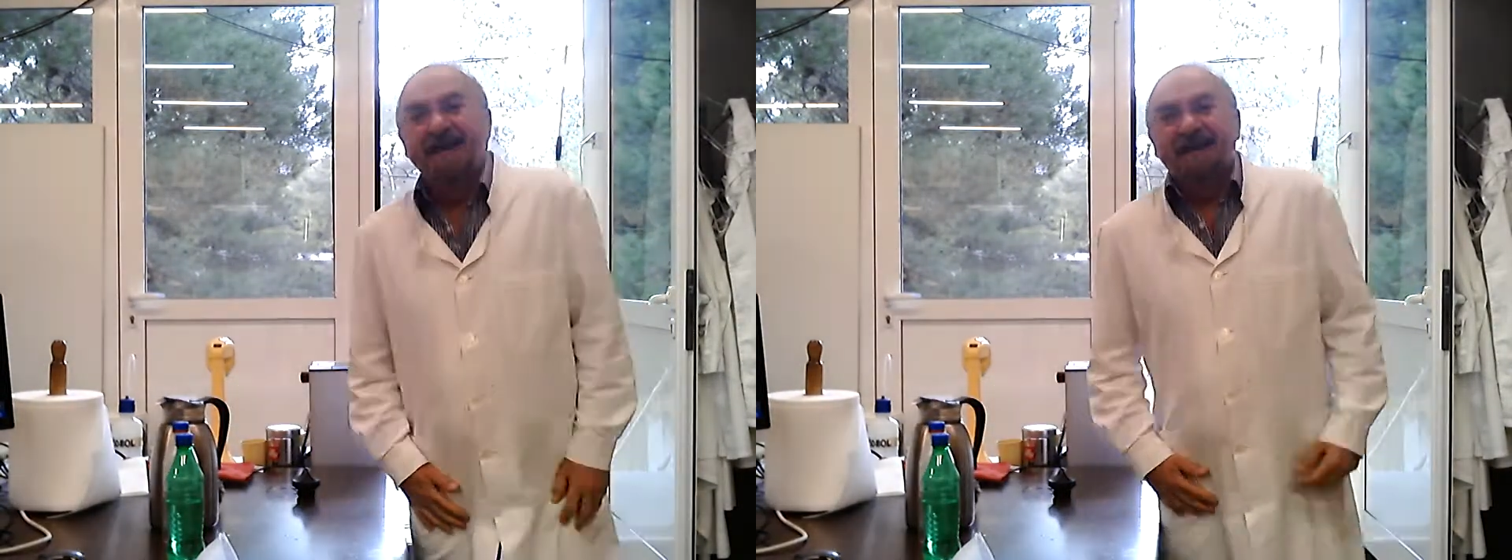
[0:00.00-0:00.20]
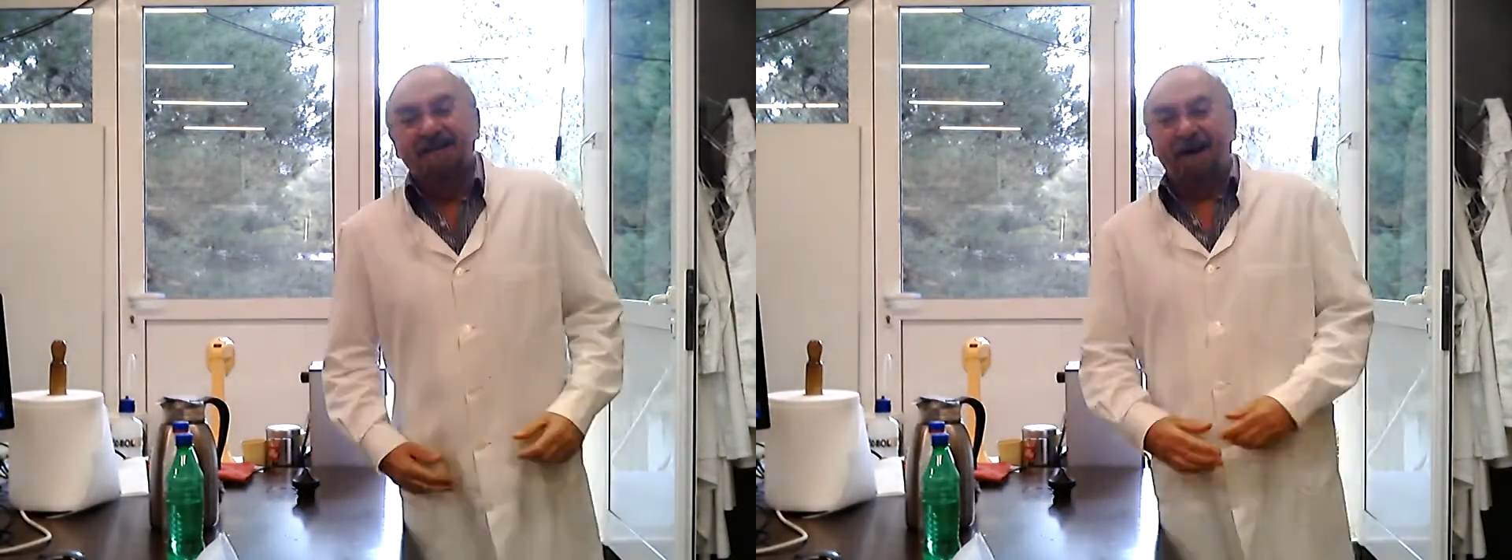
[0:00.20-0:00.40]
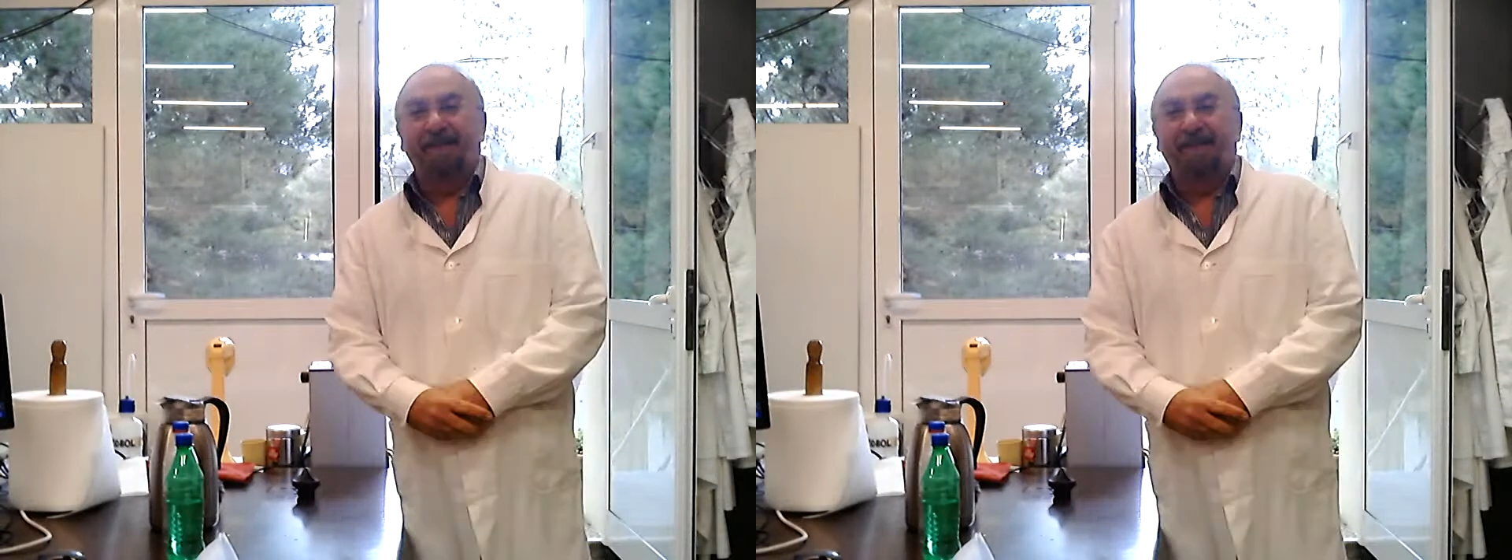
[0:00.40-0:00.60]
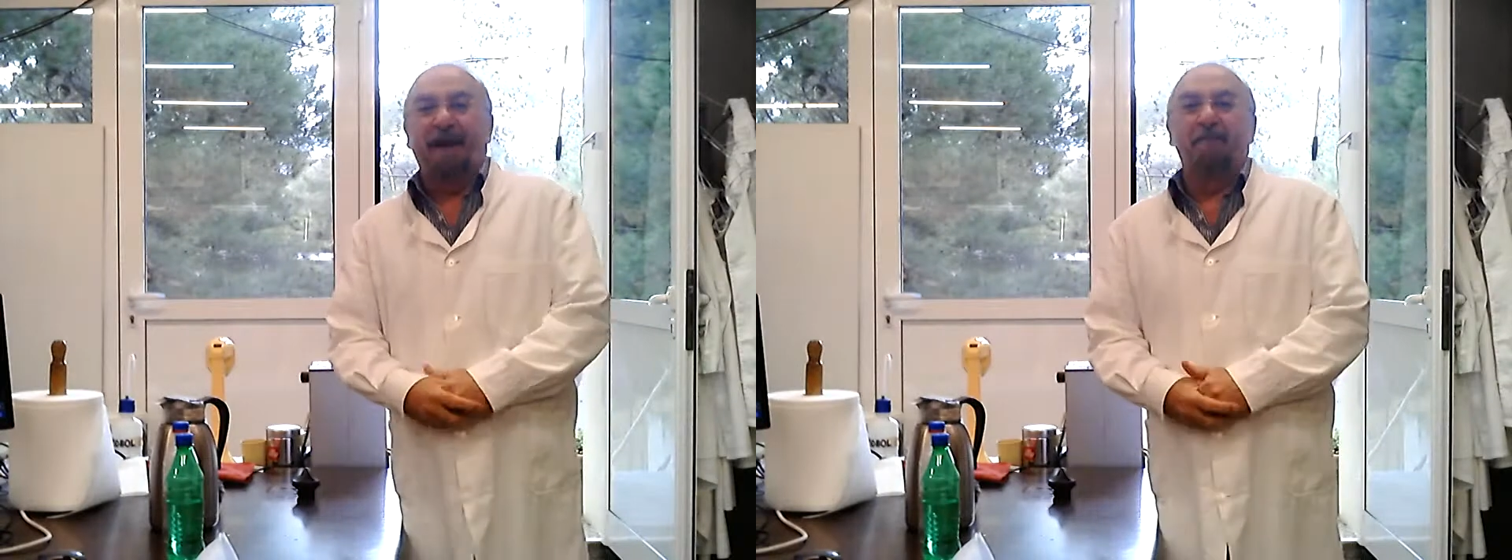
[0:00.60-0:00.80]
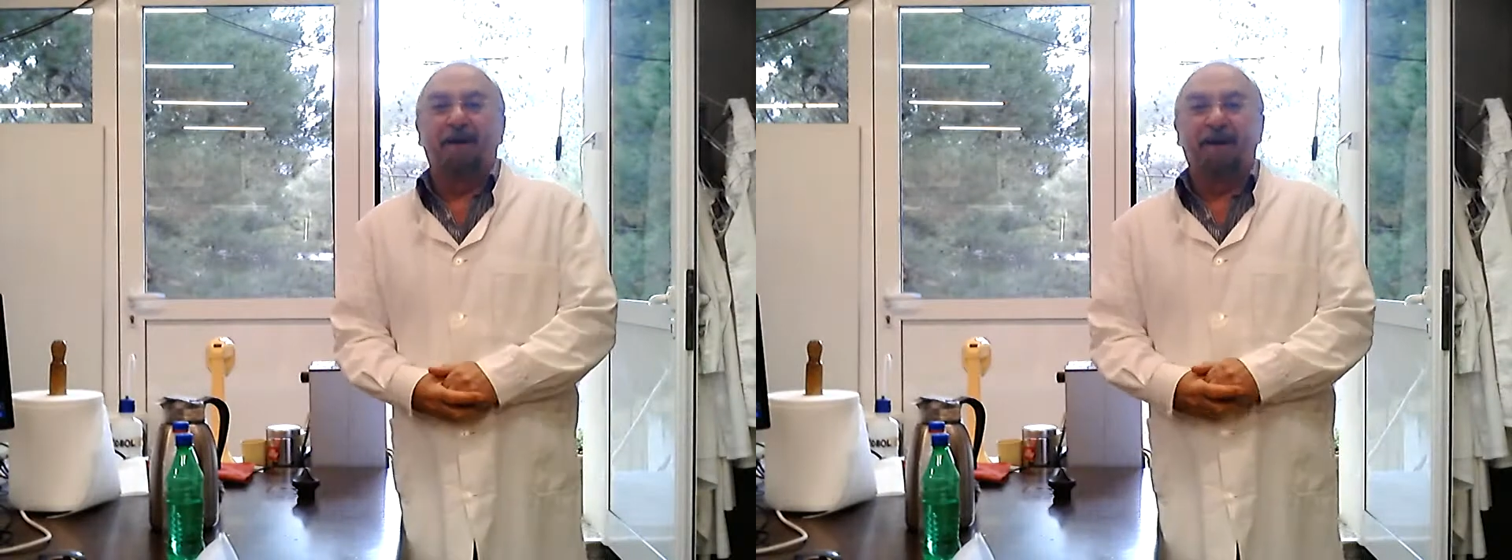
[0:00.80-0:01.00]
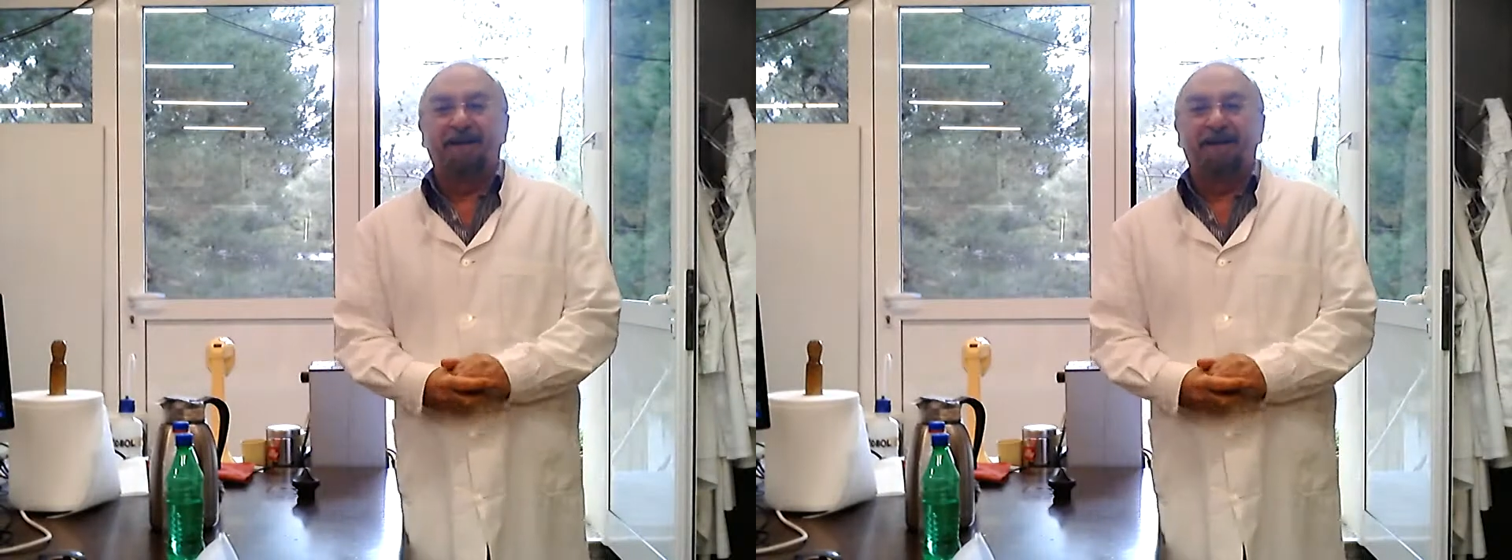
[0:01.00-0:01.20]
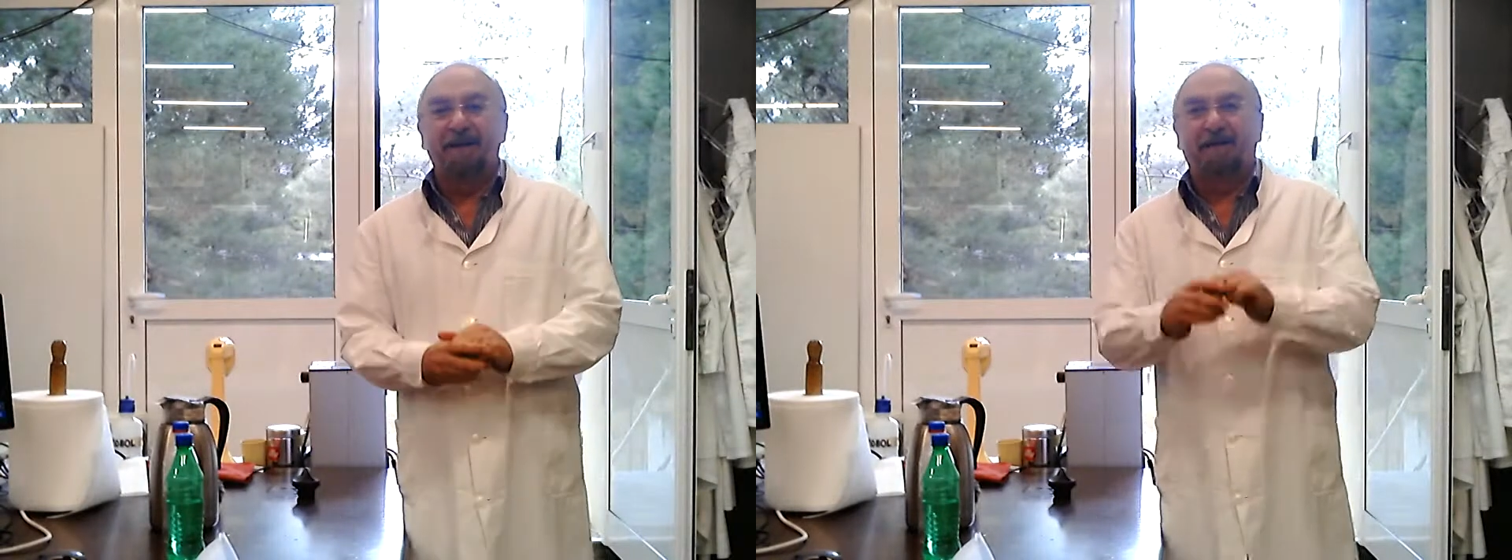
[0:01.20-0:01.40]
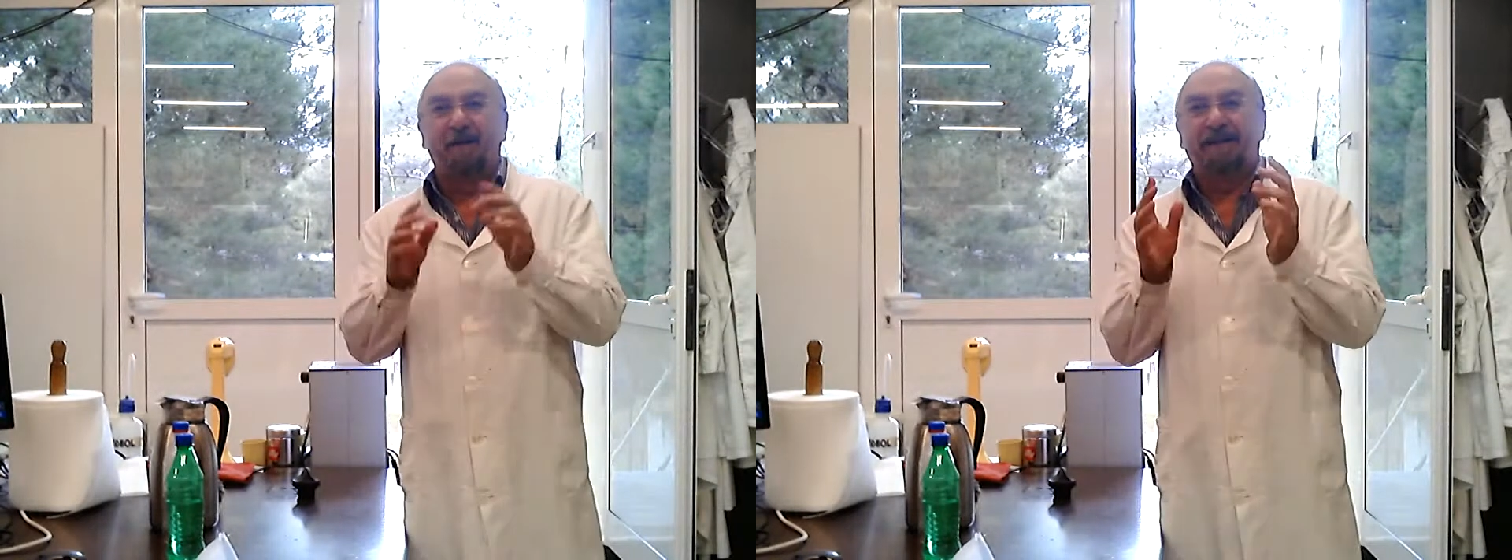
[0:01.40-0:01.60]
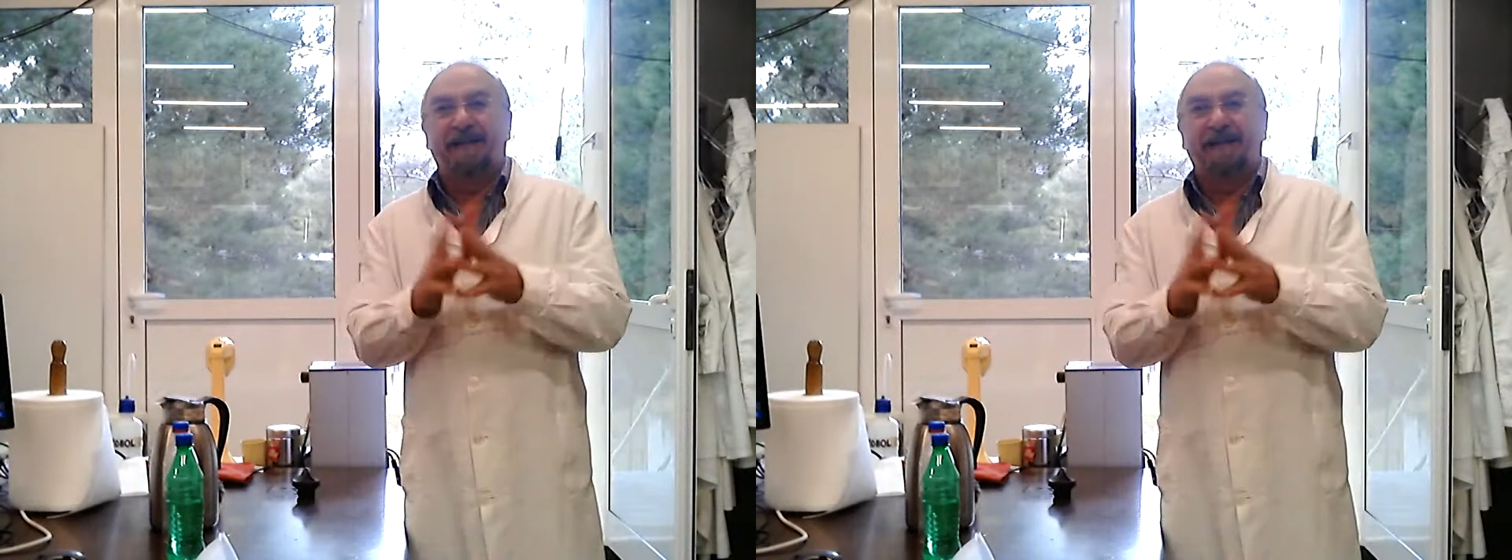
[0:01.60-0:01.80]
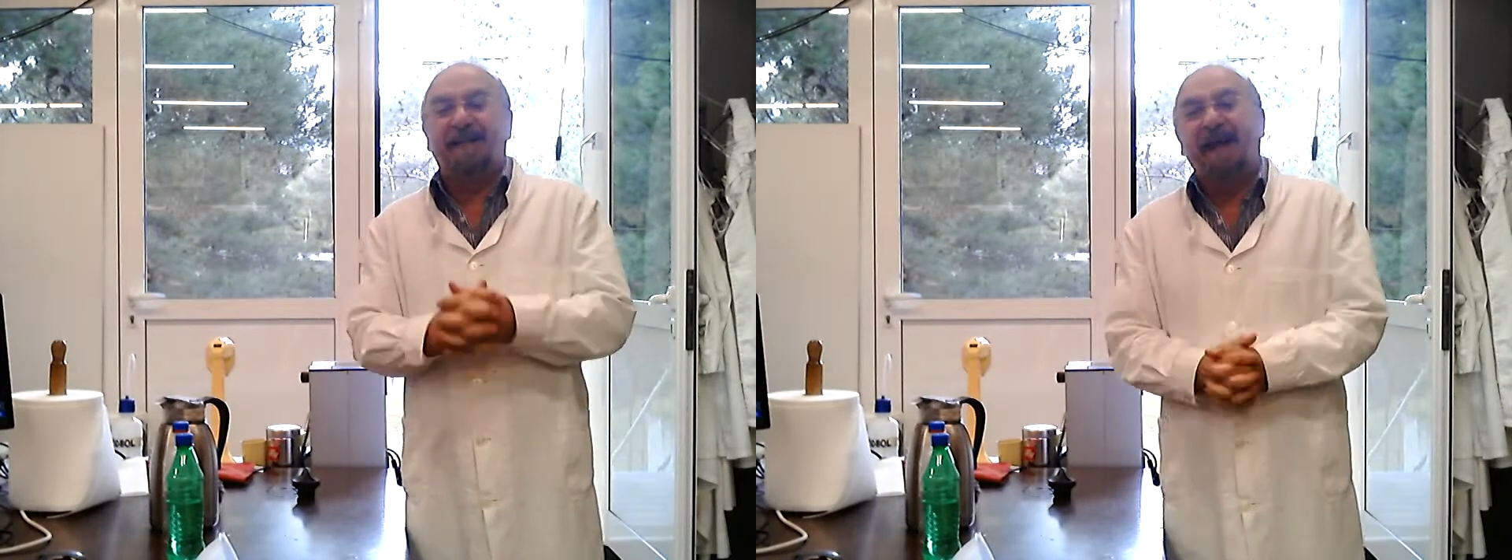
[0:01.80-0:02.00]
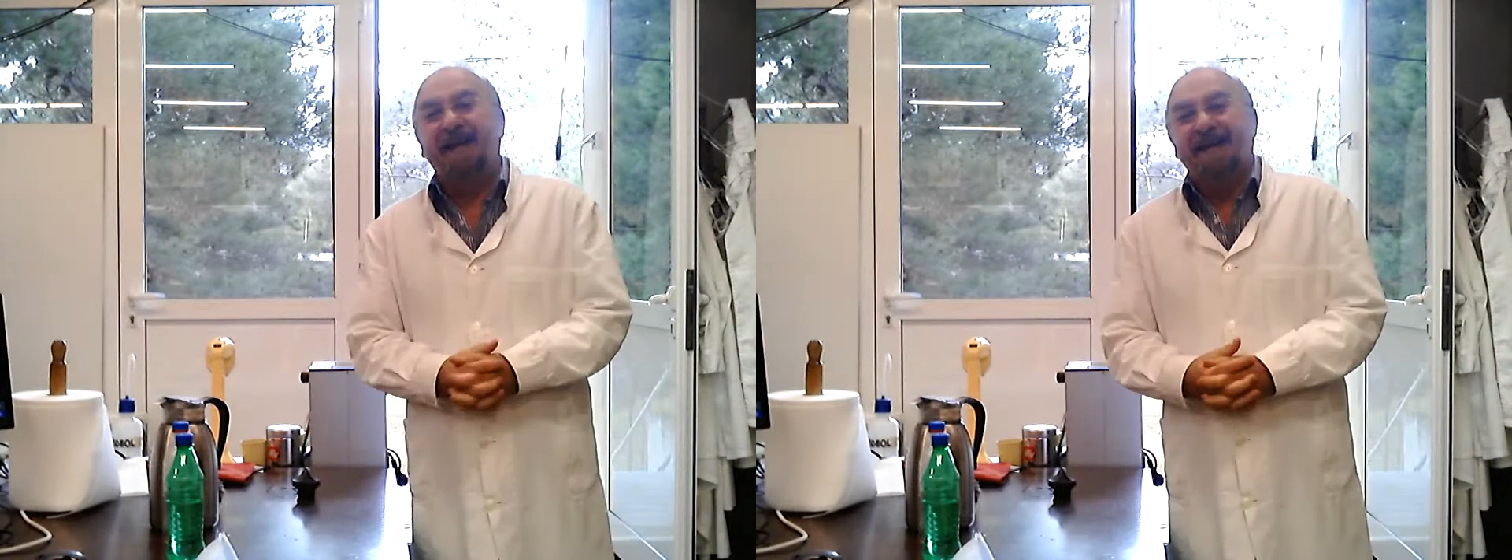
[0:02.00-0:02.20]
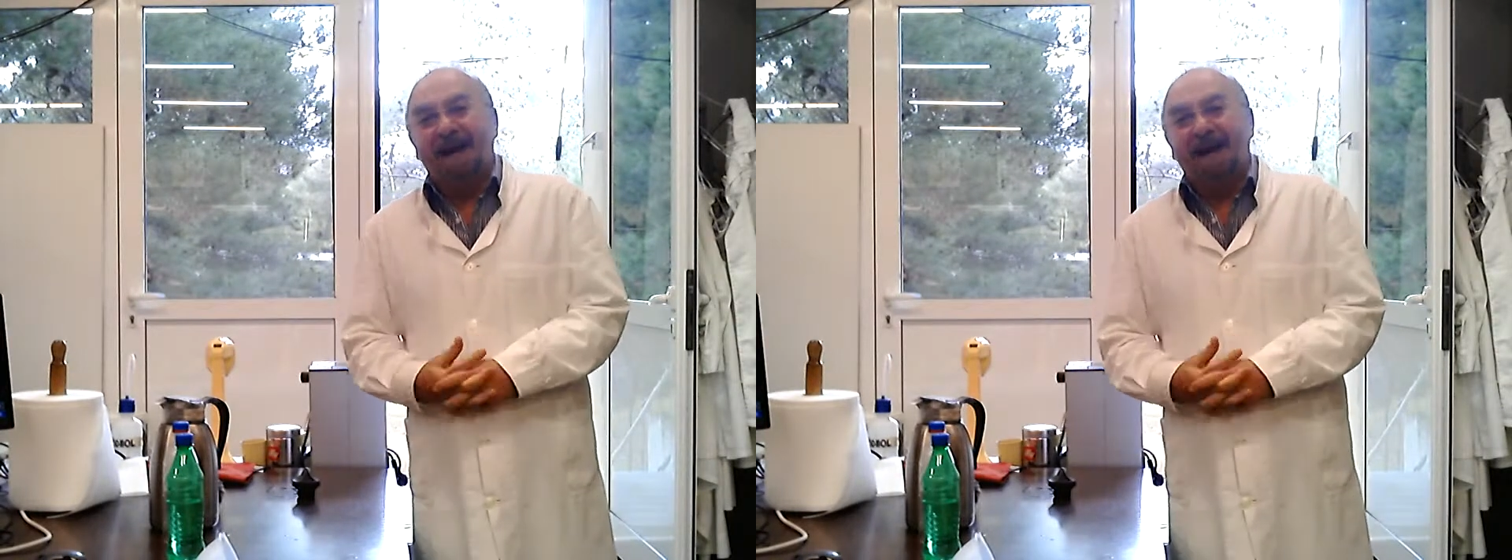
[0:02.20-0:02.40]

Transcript: so I think I'm going to call it a day.